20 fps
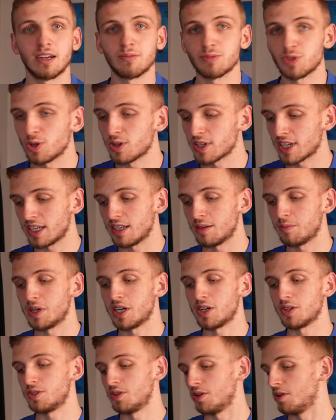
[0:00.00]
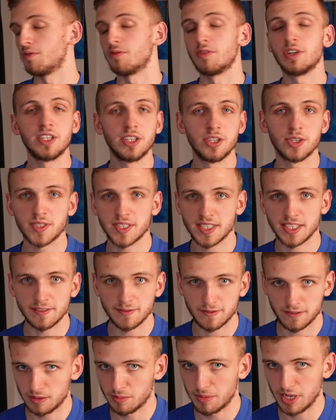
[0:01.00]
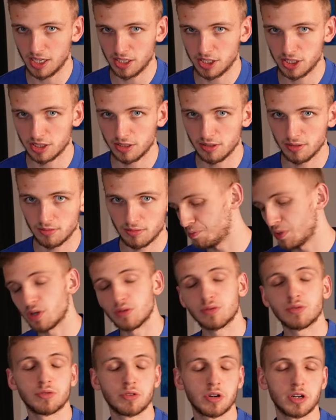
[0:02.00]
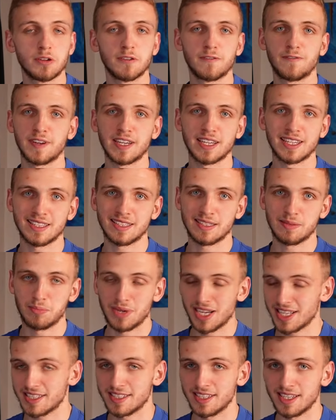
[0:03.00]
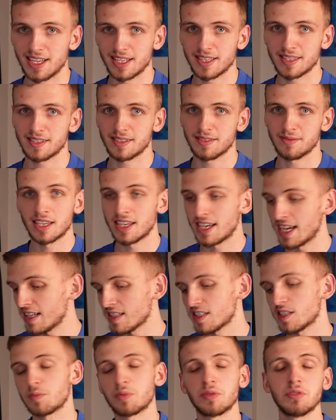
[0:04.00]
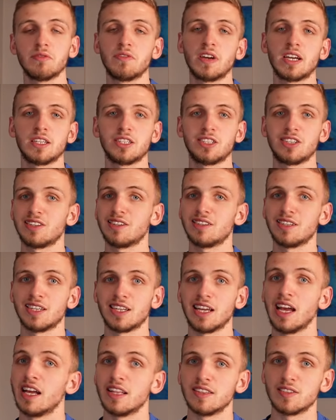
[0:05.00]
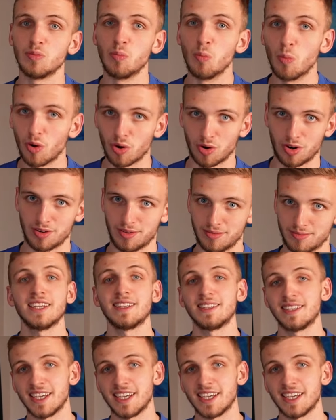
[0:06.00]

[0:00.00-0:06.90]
I'm talking about reduced inflammation, bone growth and maintenance, cancer prevention and more. And